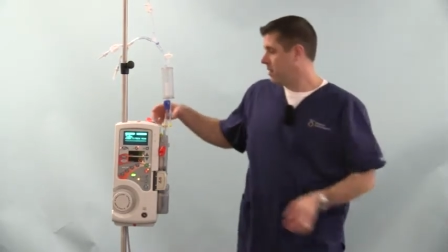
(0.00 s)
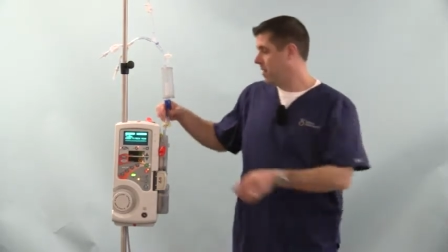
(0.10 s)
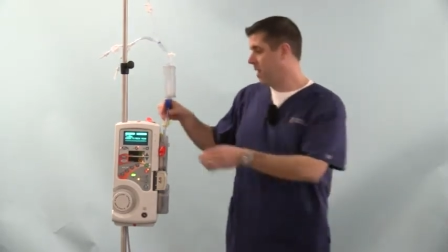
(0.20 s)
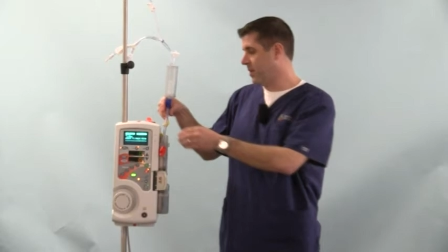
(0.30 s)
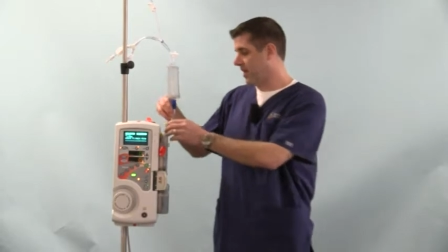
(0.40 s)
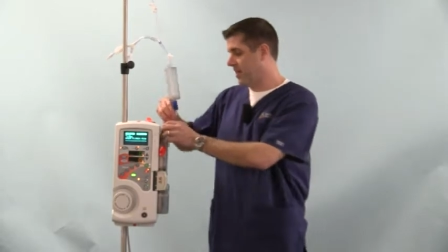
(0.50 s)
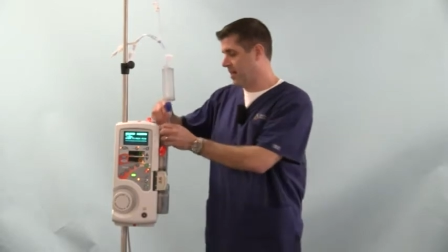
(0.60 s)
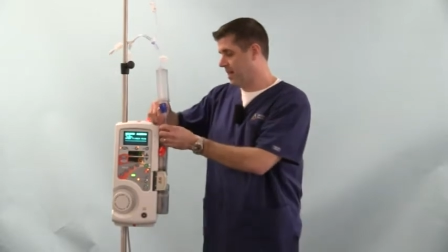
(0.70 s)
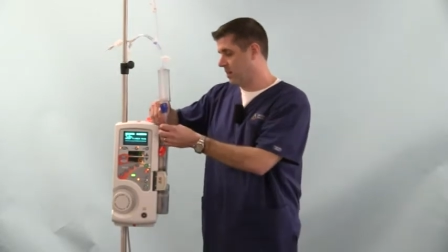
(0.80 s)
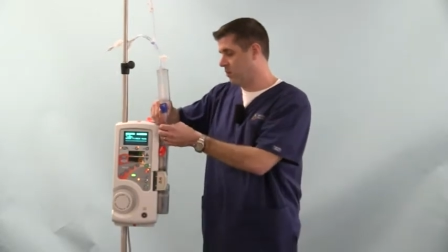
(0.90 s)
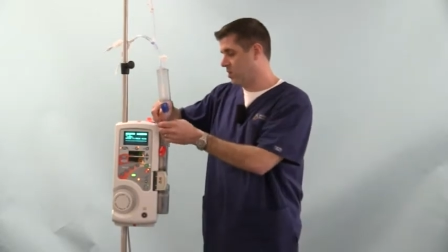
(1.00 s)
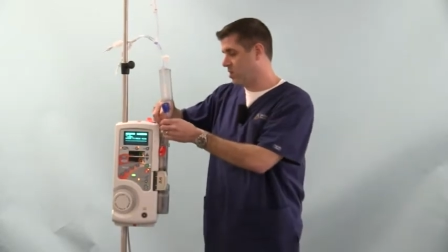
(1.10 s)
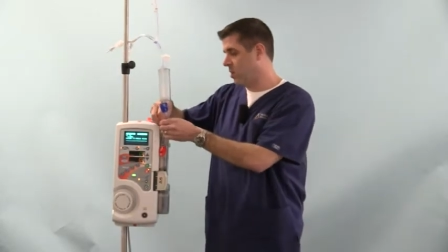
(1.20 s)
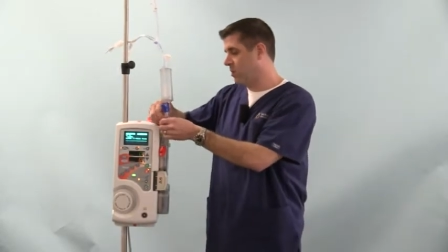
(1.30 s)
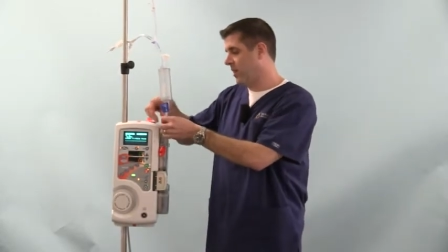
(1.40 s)
Now I'm going to connect the
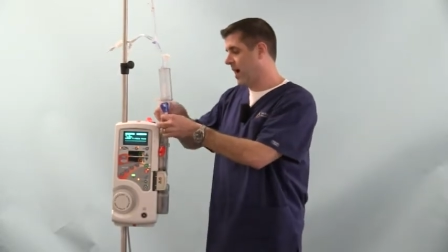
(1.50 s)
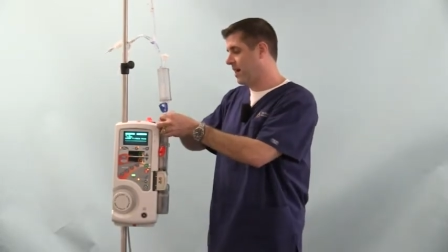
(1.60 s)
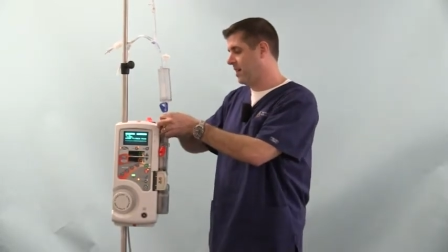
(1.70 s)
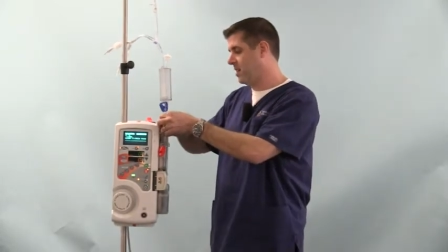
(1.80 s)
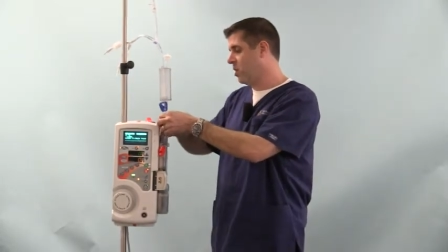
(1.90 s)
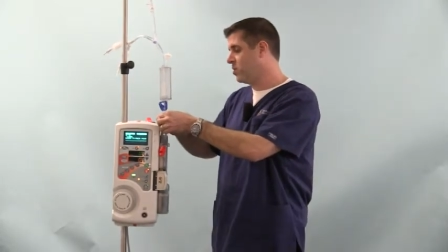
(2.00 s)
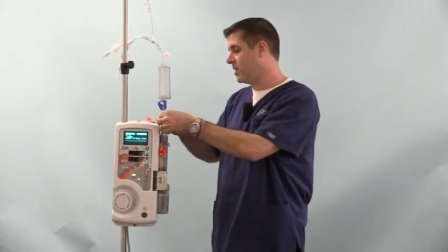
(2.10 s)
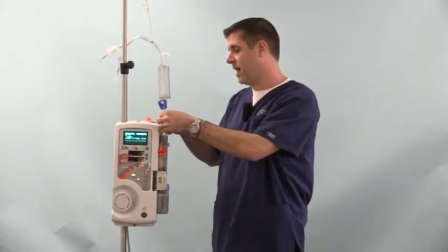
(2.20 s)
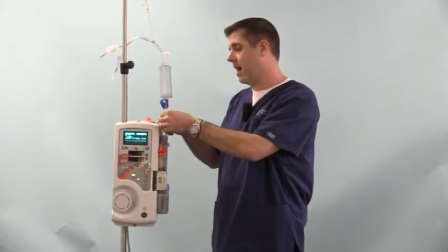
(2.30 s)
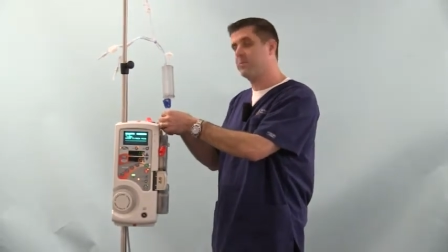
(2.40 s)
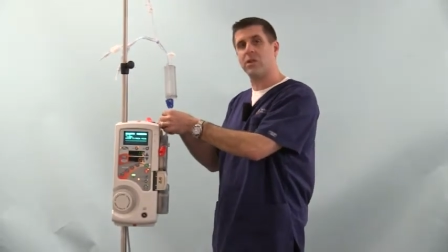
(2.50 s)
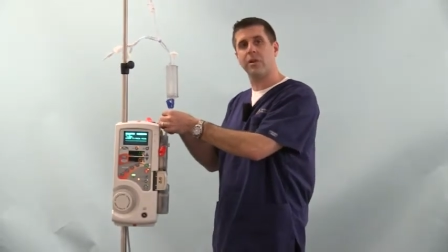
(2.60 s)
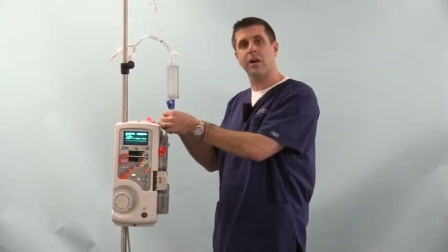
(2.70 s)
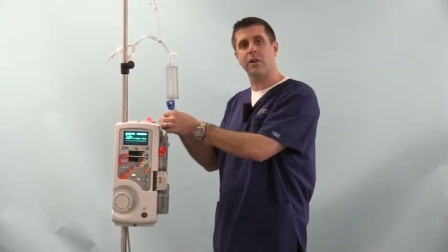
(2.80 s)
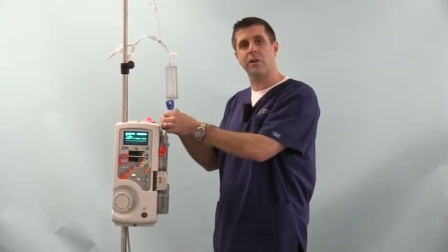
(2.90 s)
return line, and those caps are
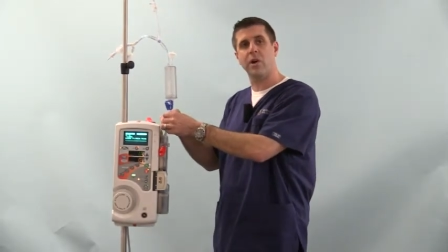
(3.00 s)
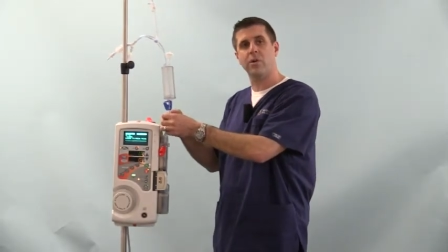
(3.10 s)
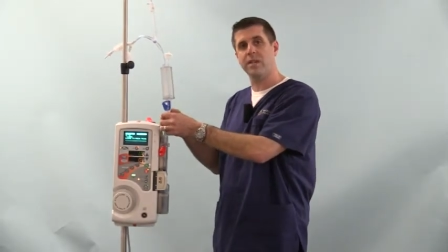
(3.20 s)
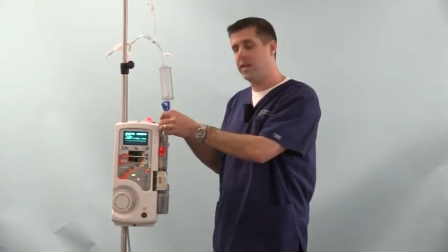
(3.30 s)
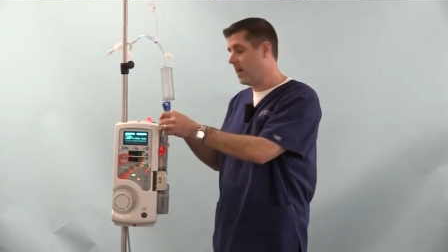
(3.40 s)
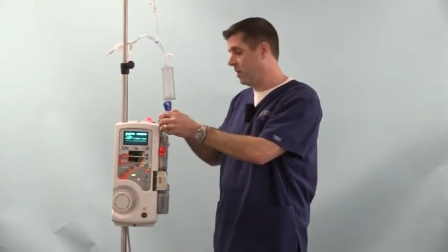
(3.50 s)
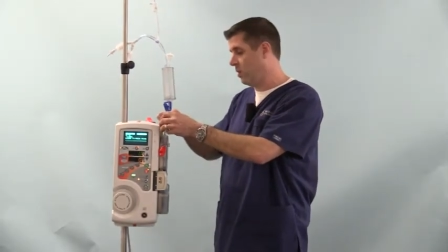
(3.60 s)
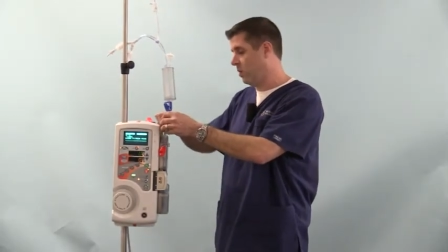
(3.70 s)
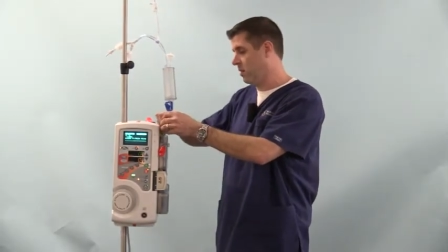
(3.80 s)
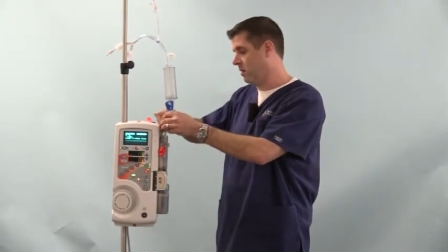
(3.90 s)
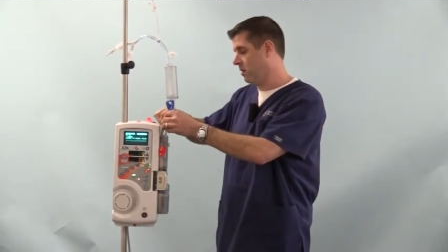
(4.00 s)
color coded yellow.